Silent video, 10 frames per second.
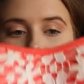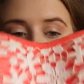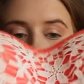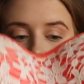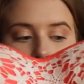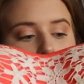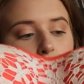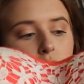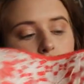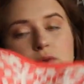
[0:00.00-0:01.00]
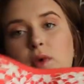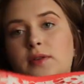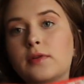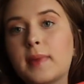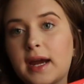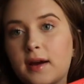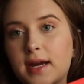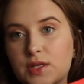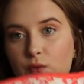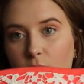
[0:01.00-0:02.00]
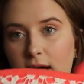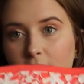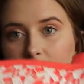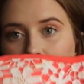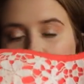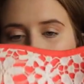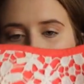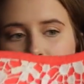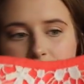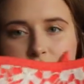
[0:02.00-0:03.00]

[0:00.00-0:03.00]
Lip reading: This is a really old one from Aerie as well, and it's